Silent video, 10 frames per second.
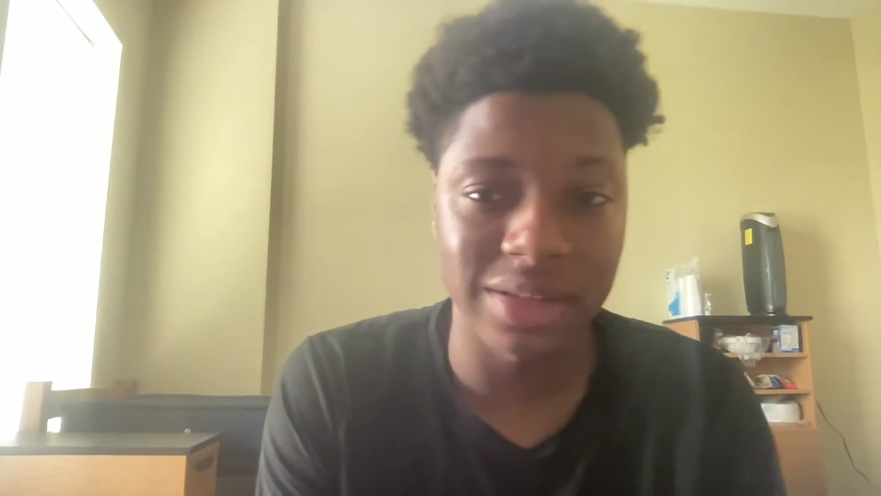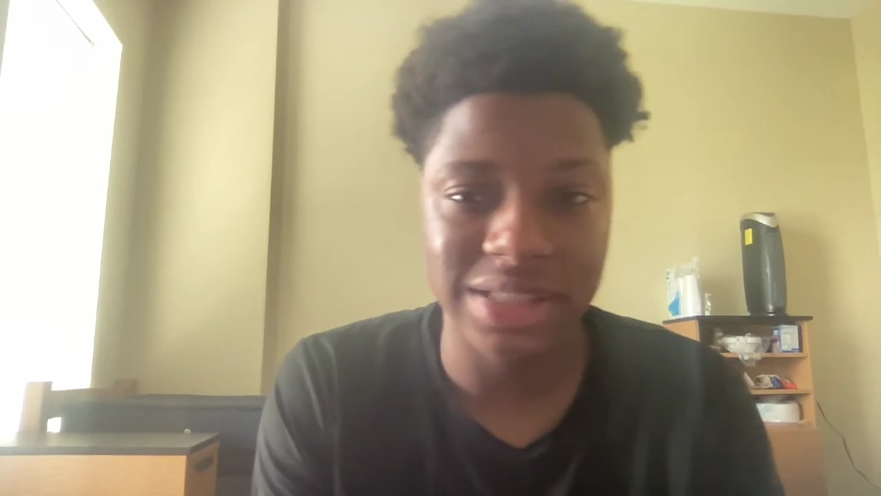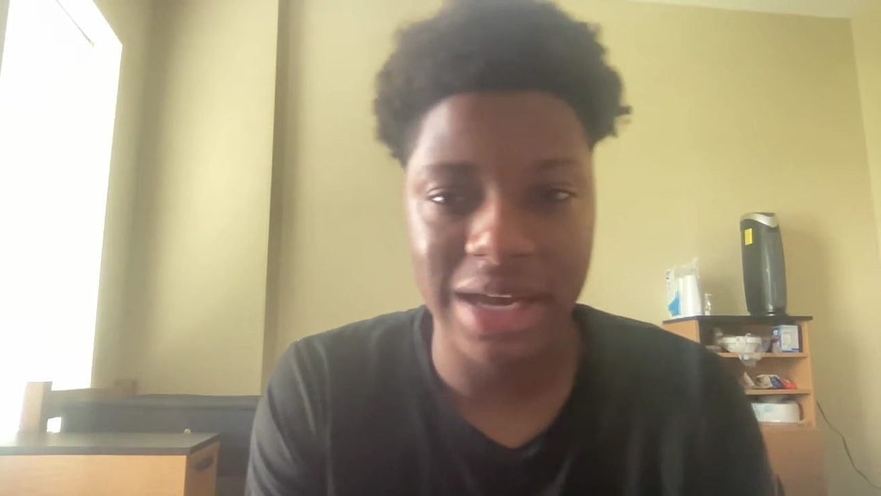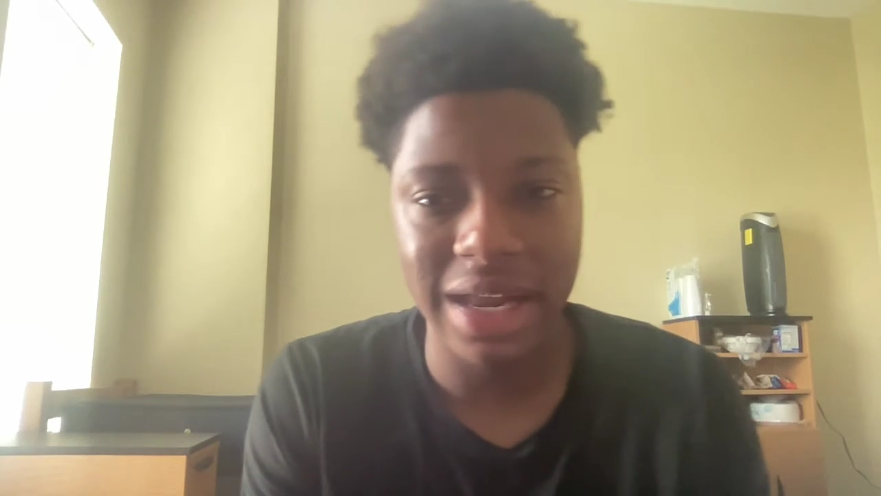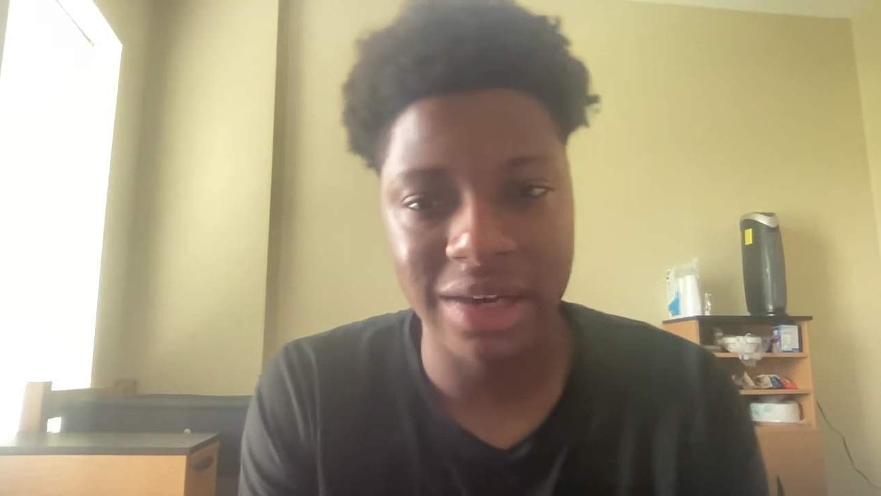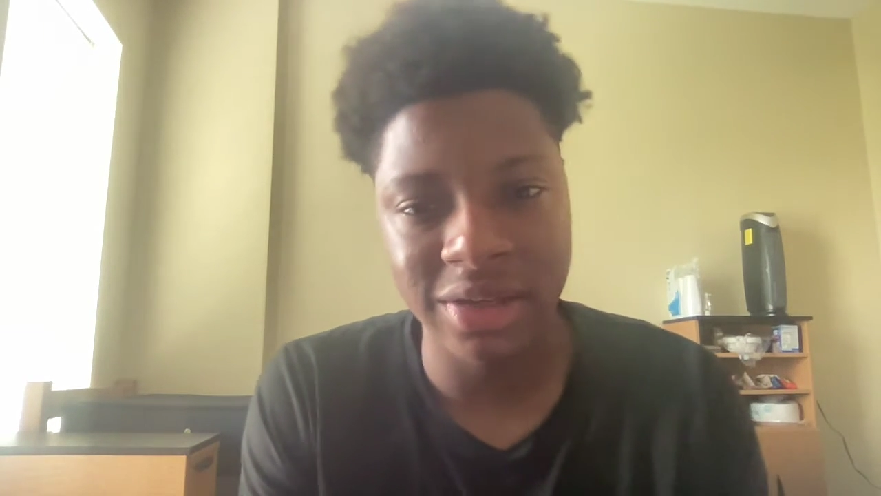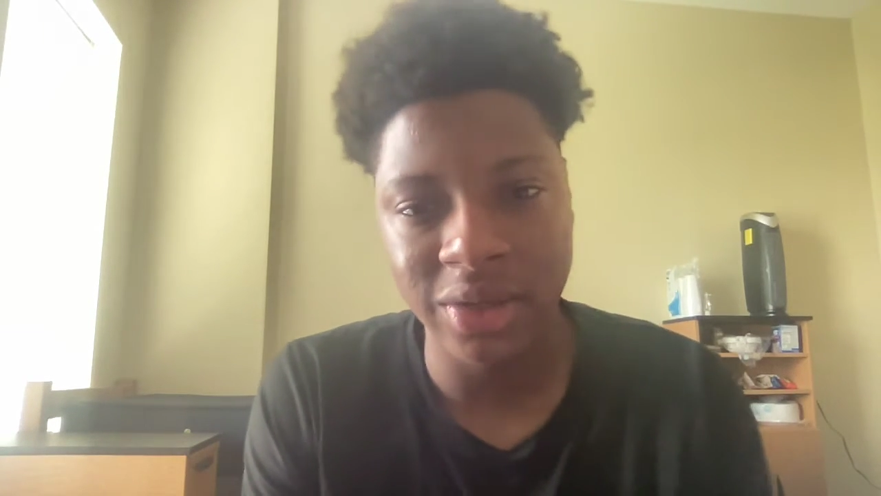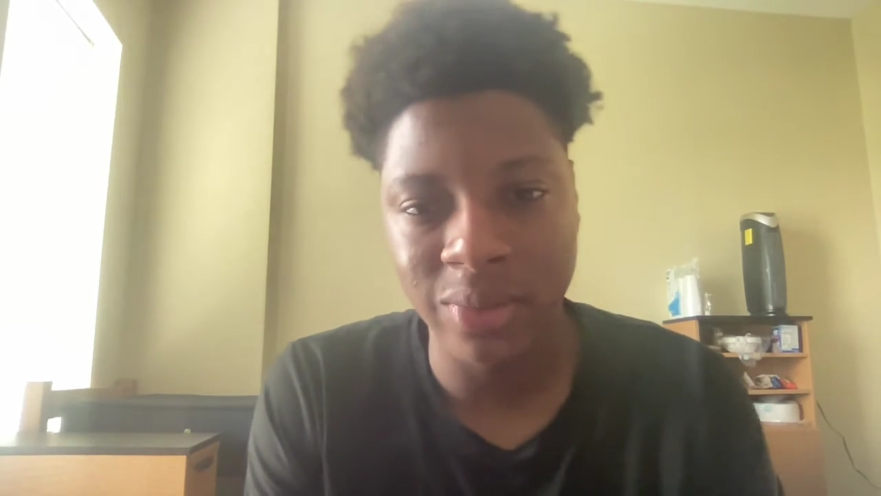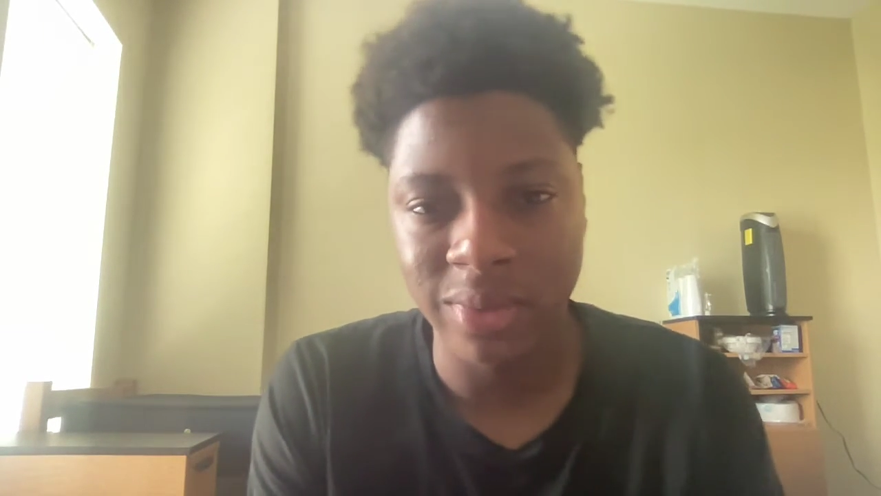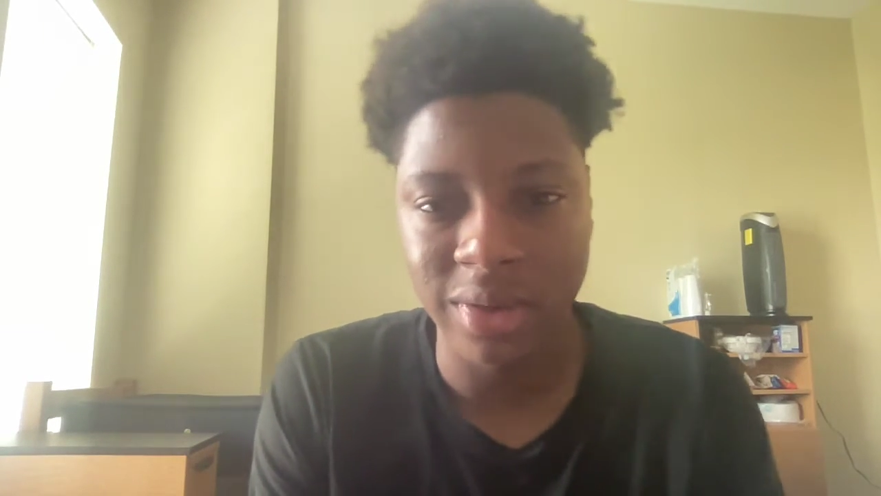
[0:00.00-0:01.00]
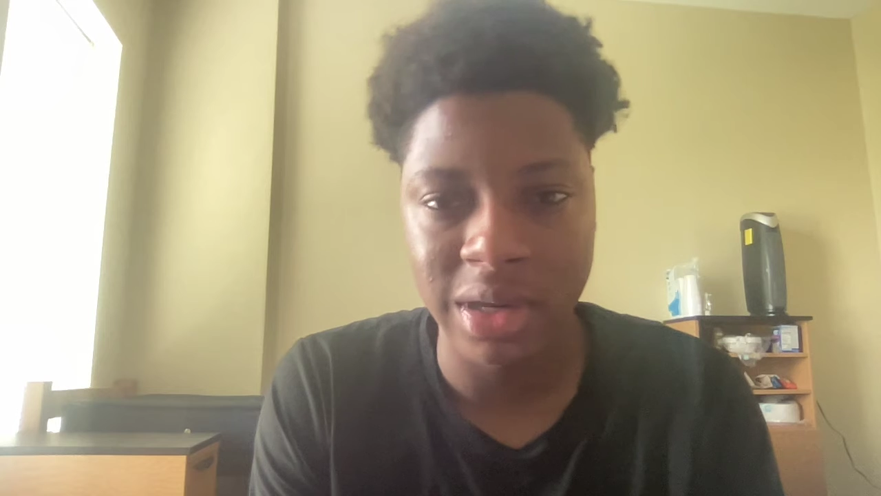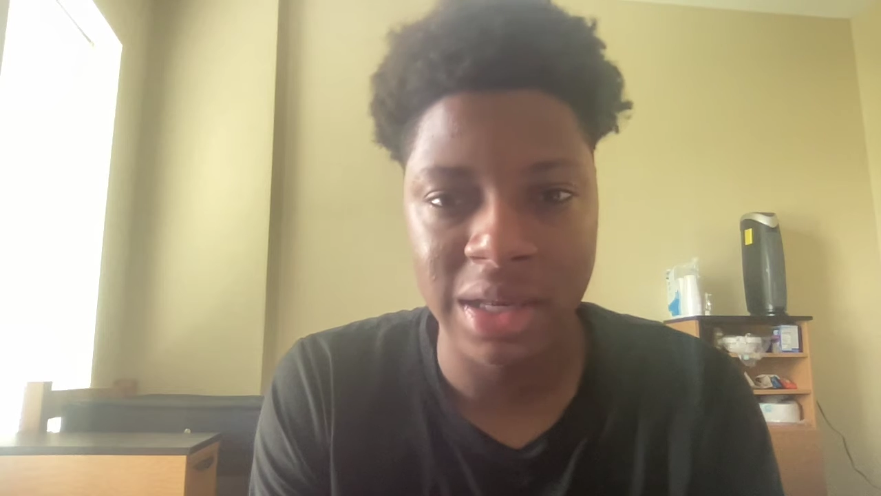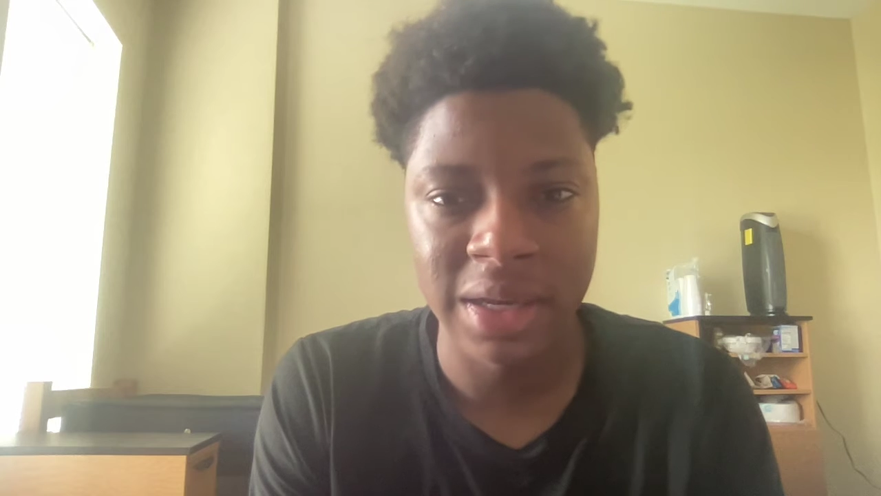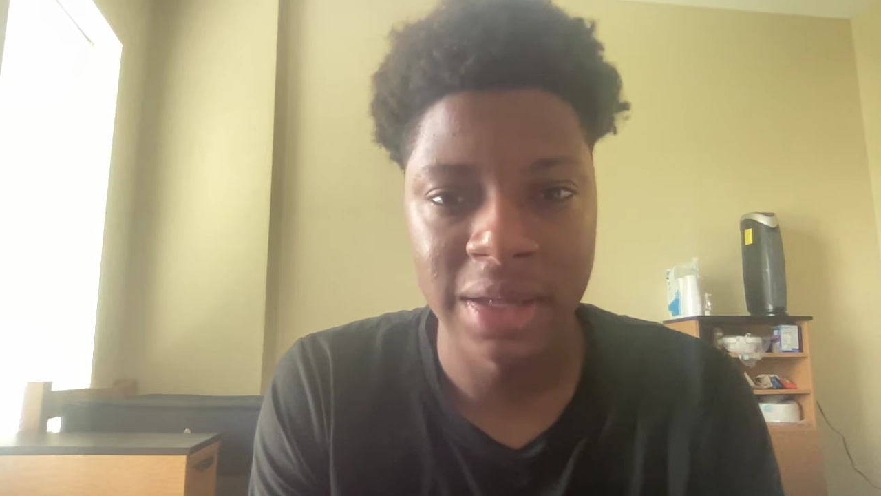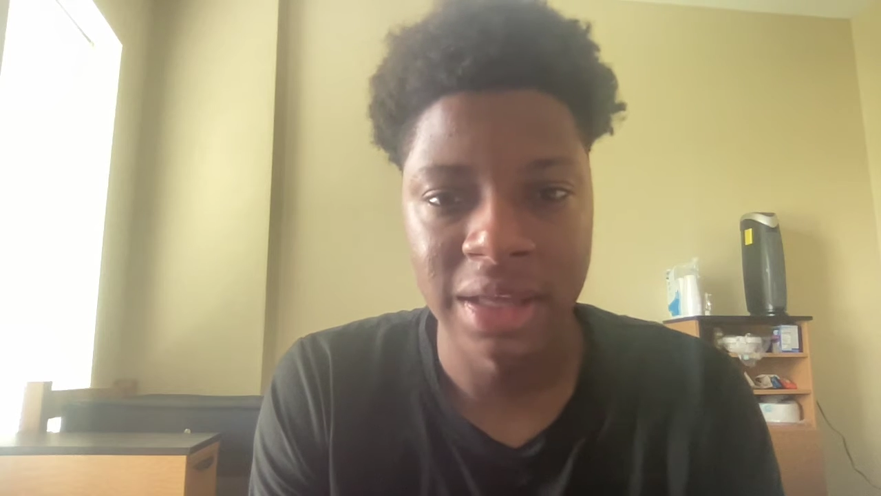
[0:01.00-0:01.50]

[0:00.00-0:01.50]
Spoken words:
outside. I love to run.